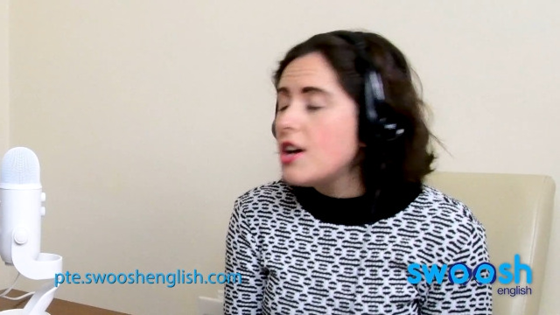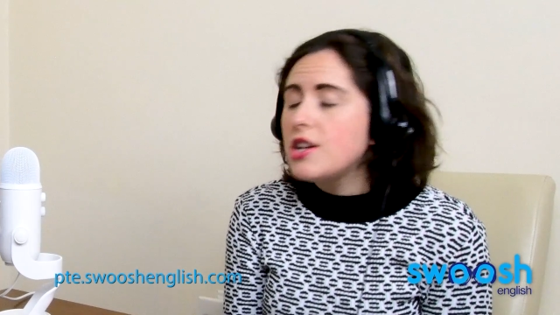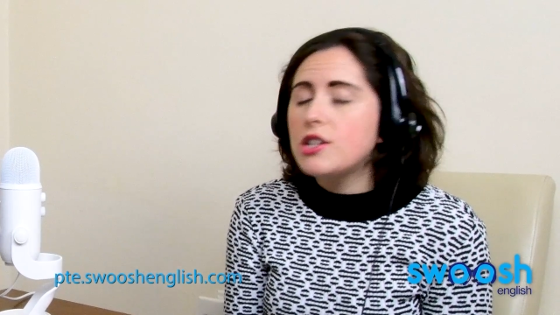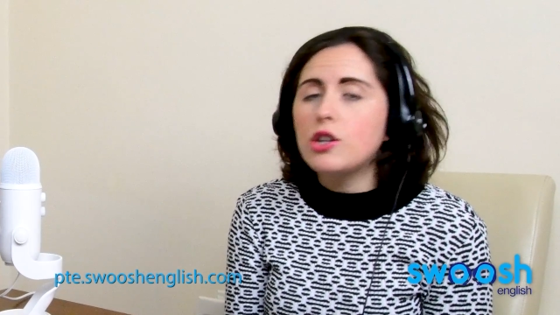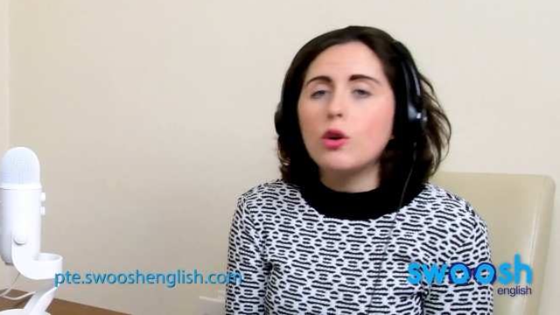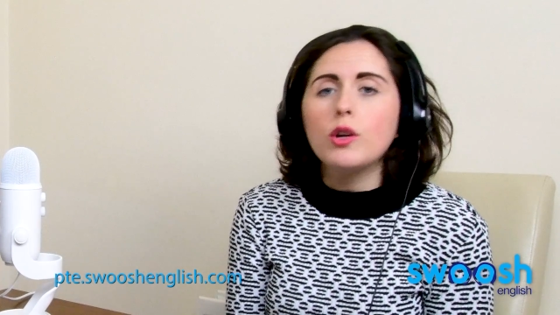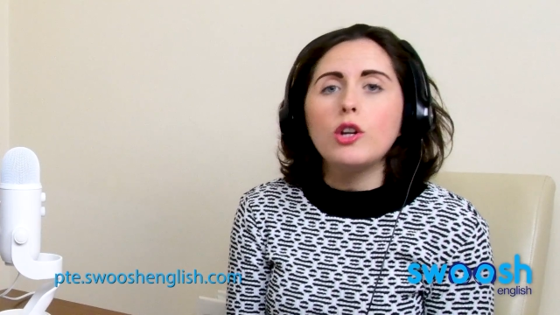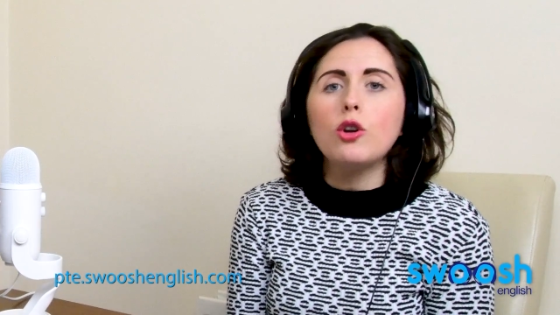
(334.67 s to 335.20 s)

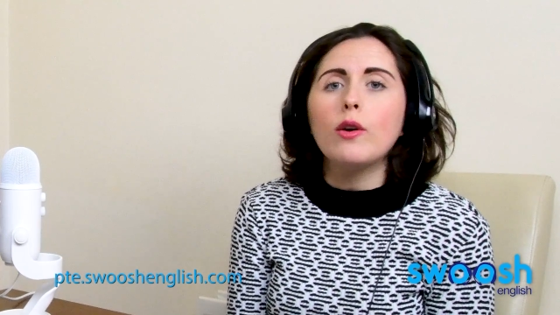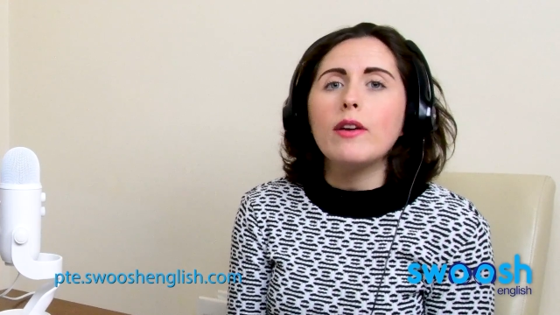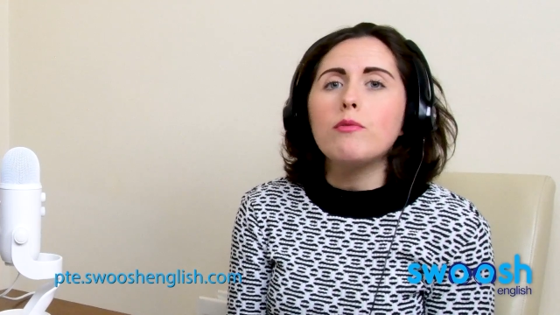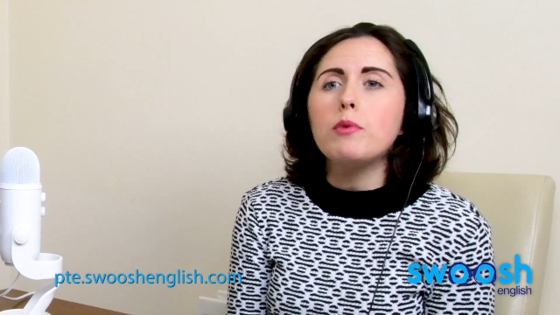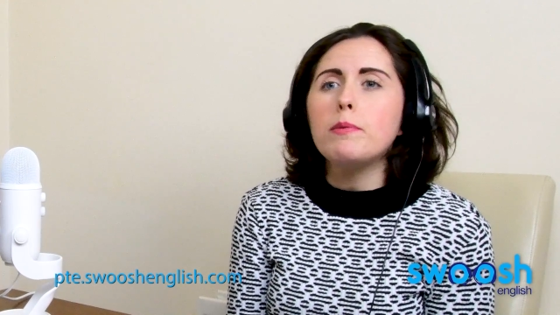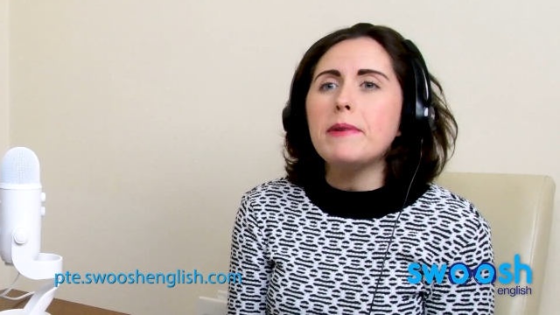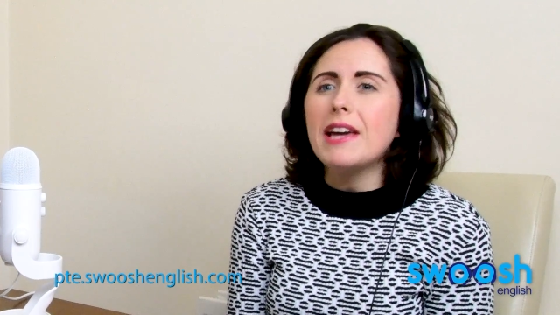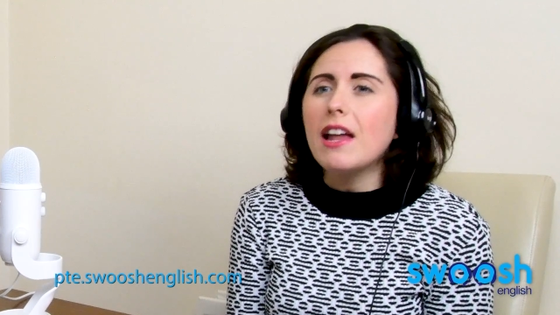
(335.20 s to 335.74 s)
So, it
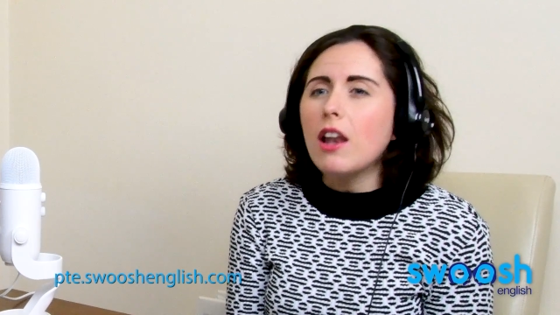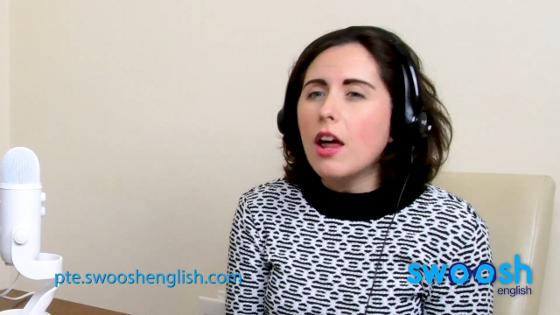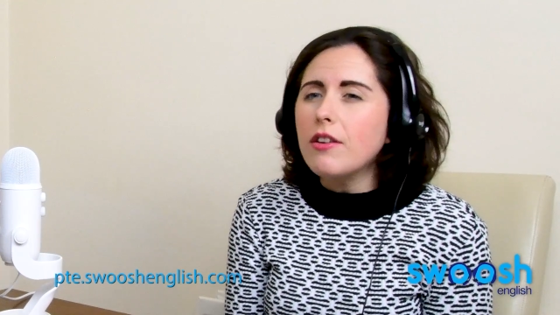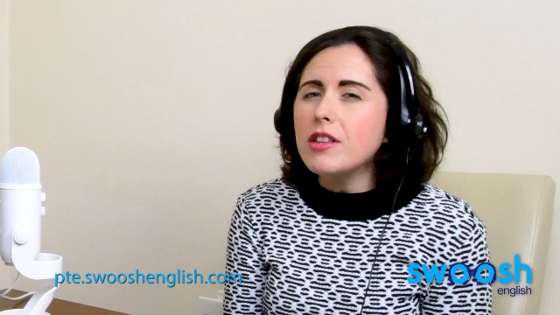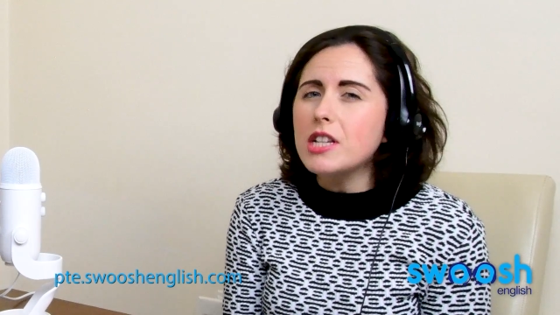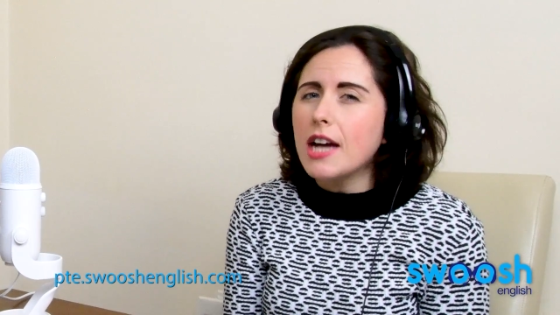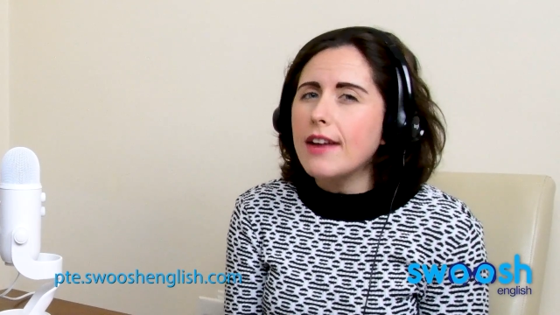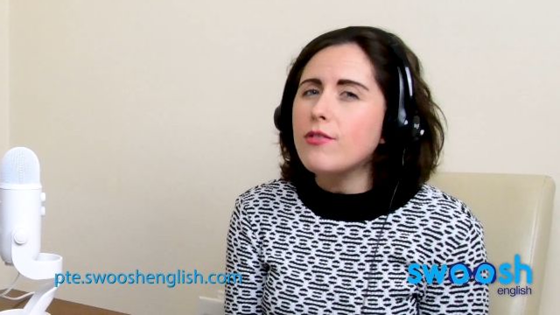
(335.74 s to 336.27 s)
will be a lot
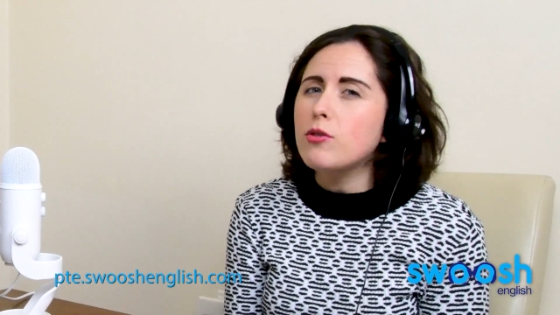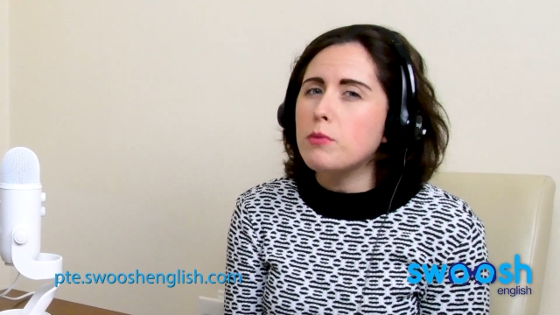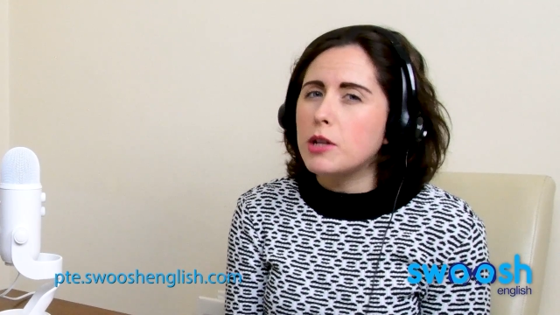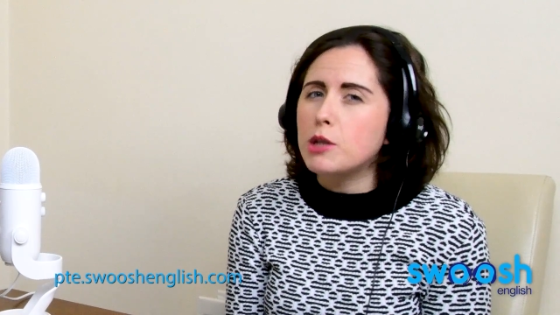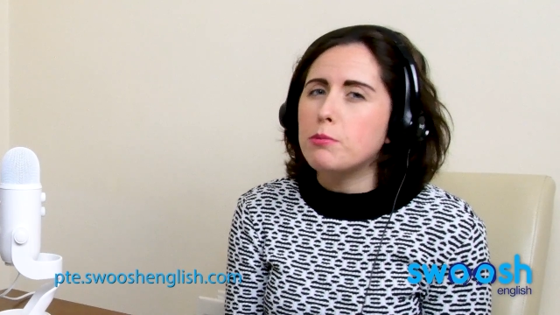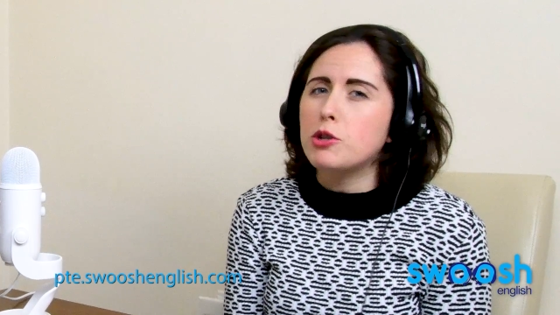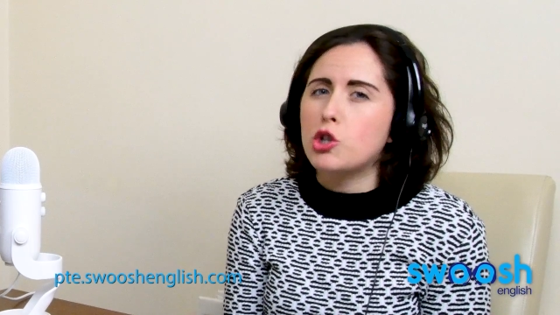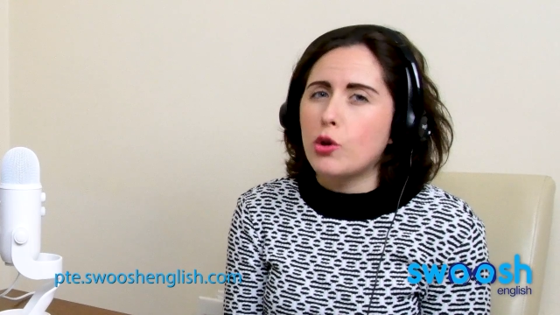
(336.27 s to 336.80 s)
of the time for
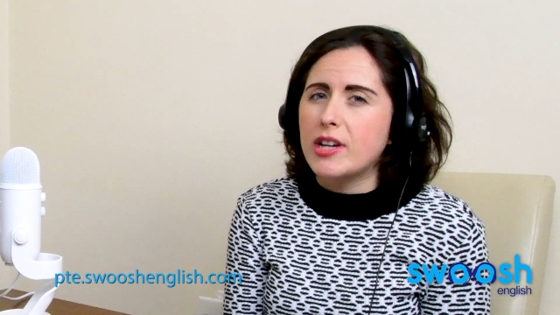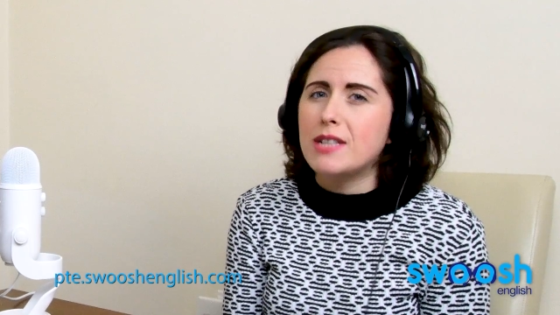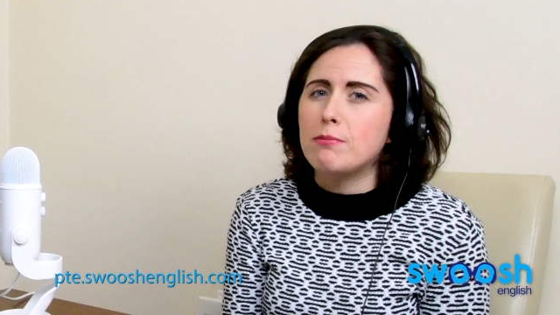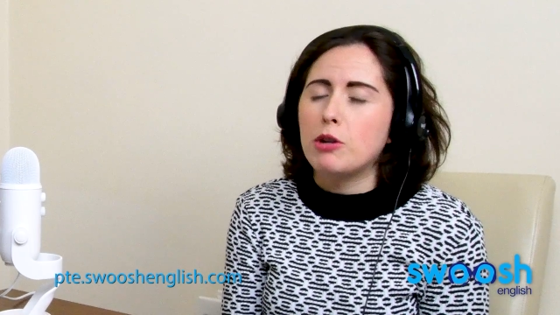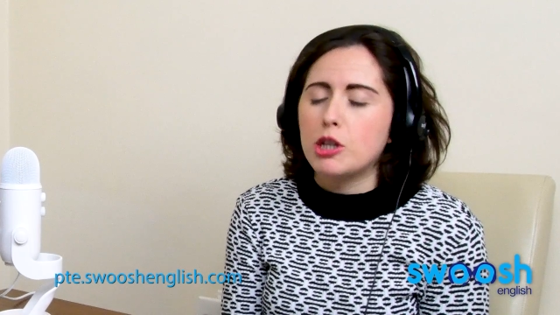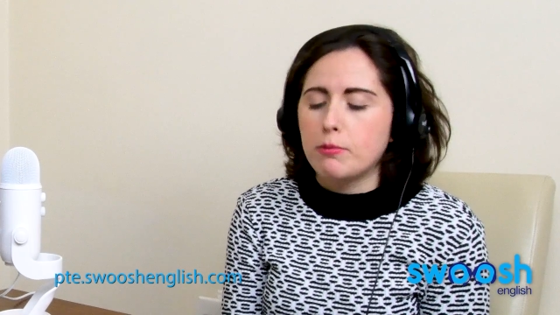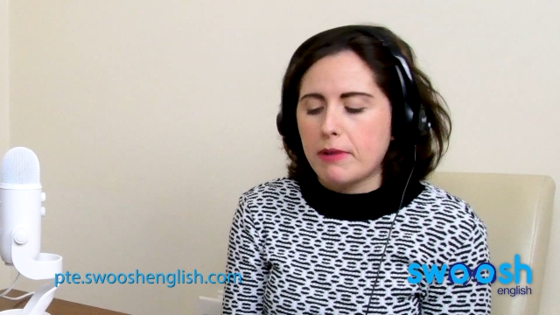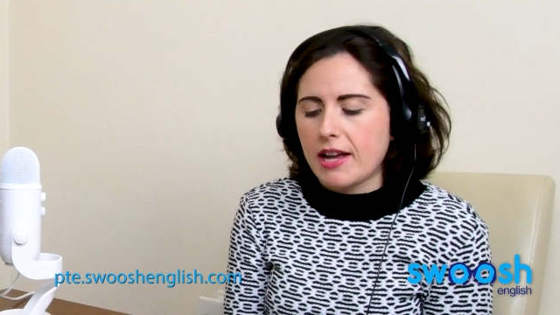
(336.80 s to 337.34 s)
multiple choice,
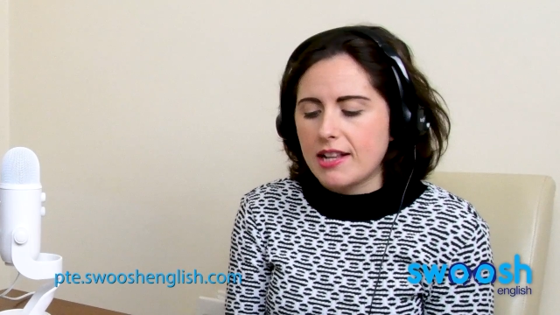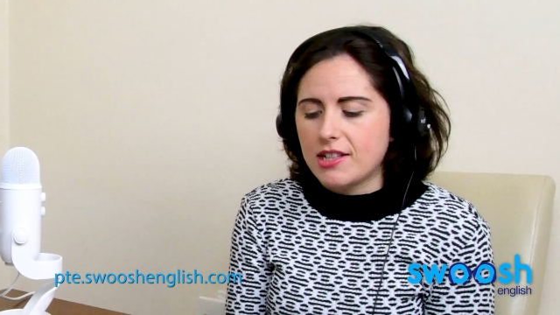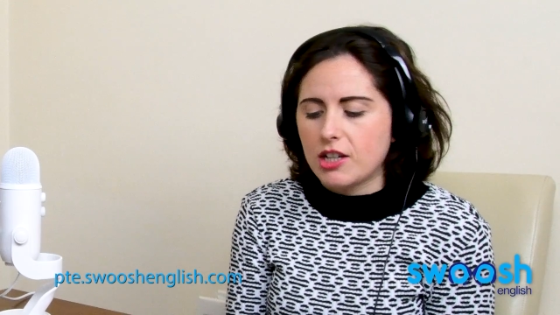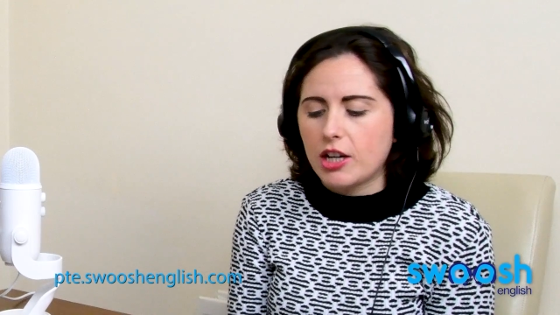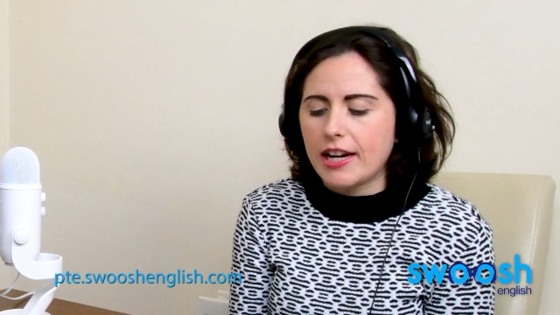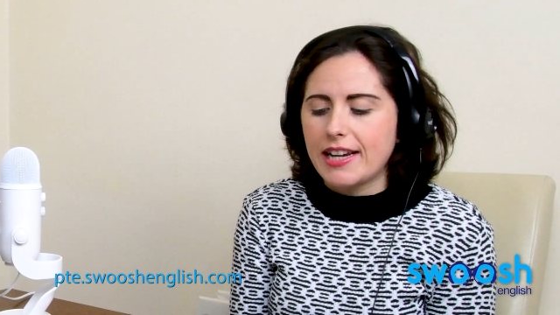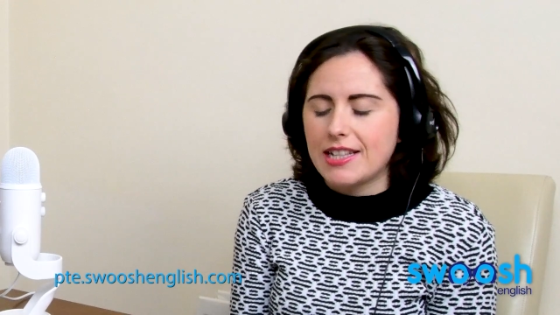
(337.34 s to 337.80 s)
multiple answer,